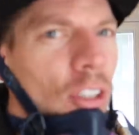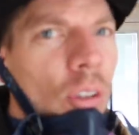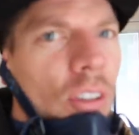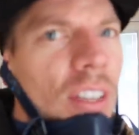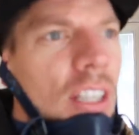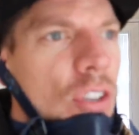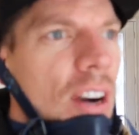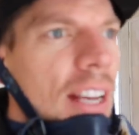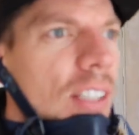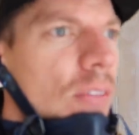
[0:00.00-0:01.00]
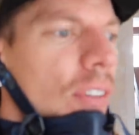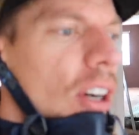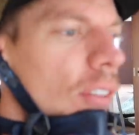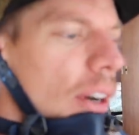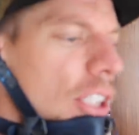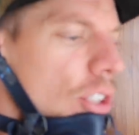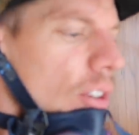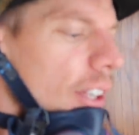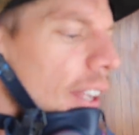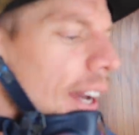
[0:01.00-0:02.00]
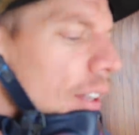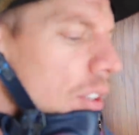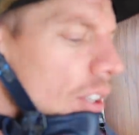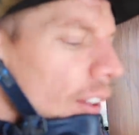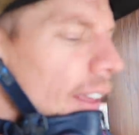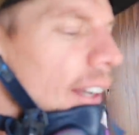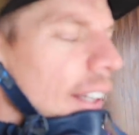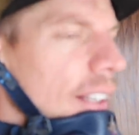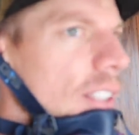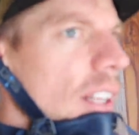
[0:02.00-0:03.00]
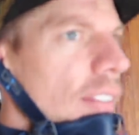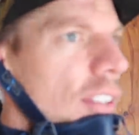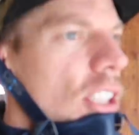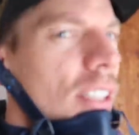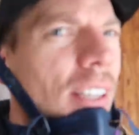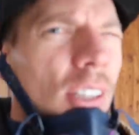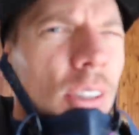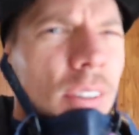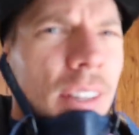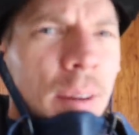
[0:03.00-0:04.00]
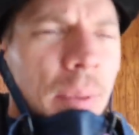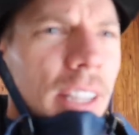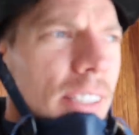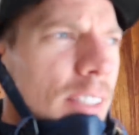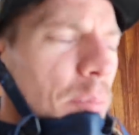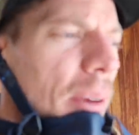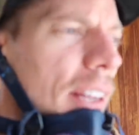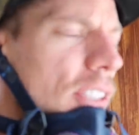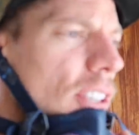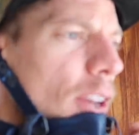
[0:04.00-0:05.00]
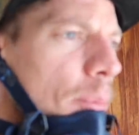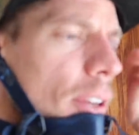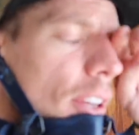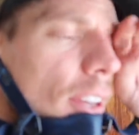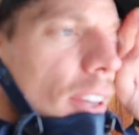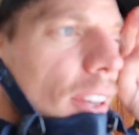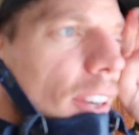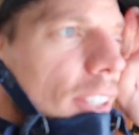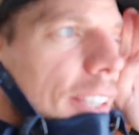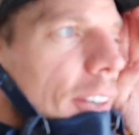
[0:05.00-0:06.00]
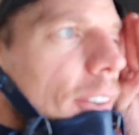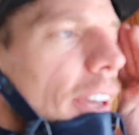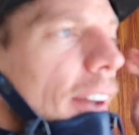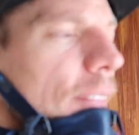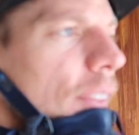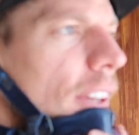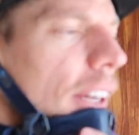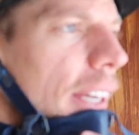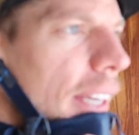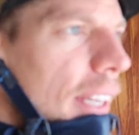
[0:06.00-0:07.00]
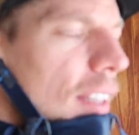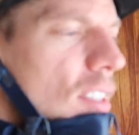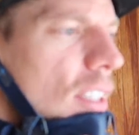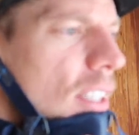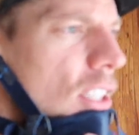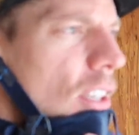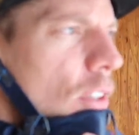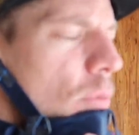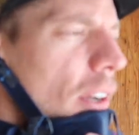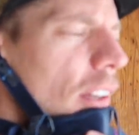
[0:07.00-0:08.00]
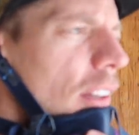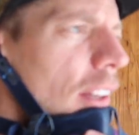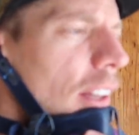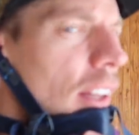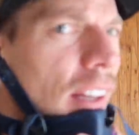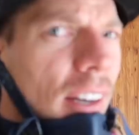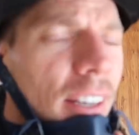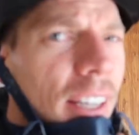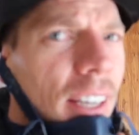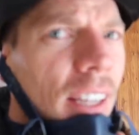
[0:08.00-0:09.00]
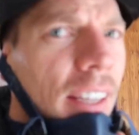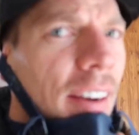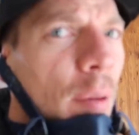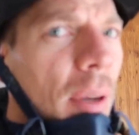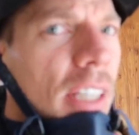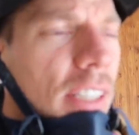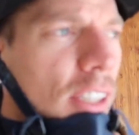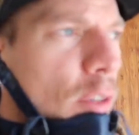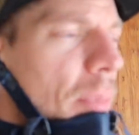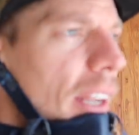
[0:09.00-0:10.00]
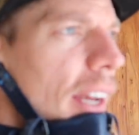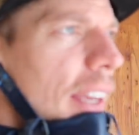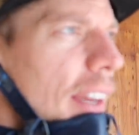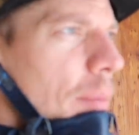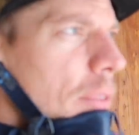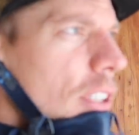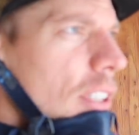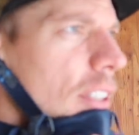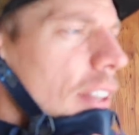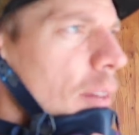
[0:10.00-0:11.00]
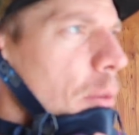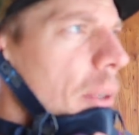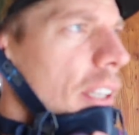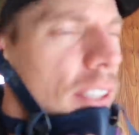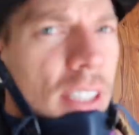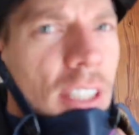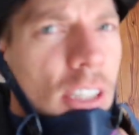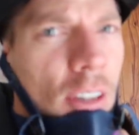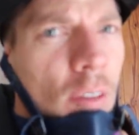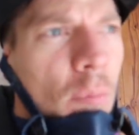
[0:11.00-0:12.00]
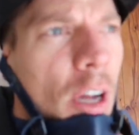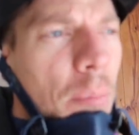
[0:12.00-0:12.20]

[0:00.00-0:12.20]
I told her the address for registering the house and all that kind of stuff, and she's like, "Oh, that place is in bad shape." And I said, "Oh yeah, it is." And she goes, "Well, are you gonna clean it up?" And I said, "You bet I am." She says, "That will be such a